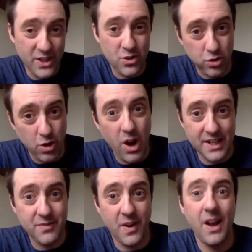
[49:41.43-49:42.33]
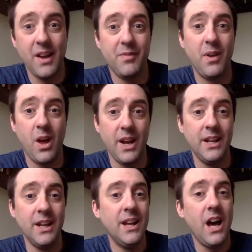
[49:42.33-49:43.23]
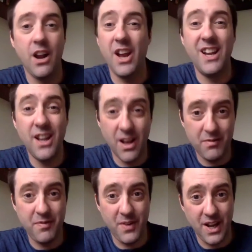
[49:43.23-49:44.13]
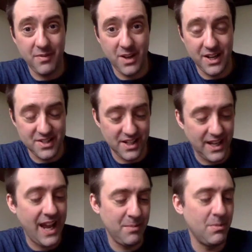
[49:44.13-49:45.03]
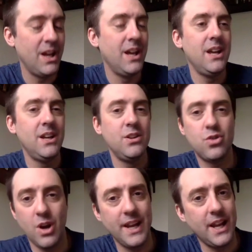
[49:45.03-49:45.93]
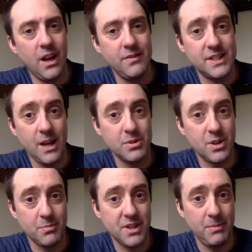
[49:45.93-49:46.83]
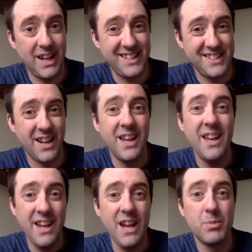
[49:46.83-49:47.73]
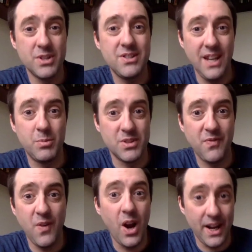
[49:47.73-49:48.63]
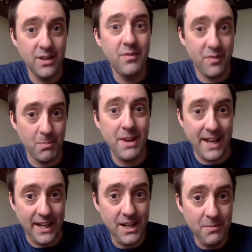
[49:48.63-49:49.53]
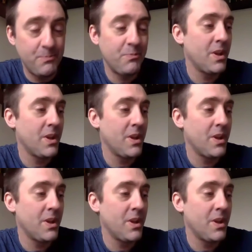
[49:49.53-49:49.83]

we tried Firefly and I love Firefly as a game. Trying it over Tabletop Simulator, it was fine for me.